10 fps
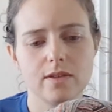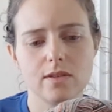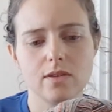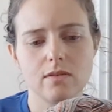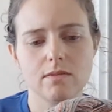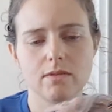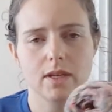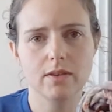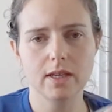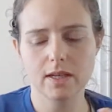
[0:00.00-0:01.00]
It's not merino,
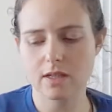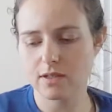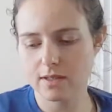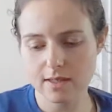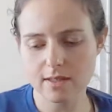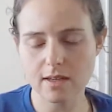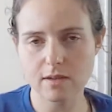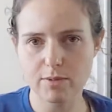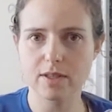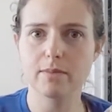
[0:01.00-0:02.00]
I guess, because this is
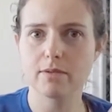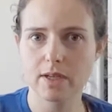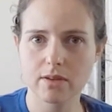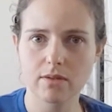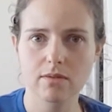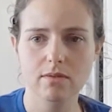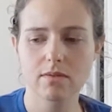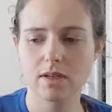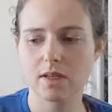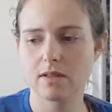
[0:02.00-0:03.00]
100% merino,
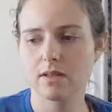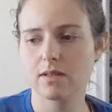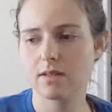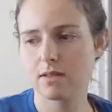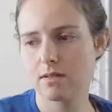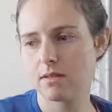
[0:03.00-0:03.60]
and it's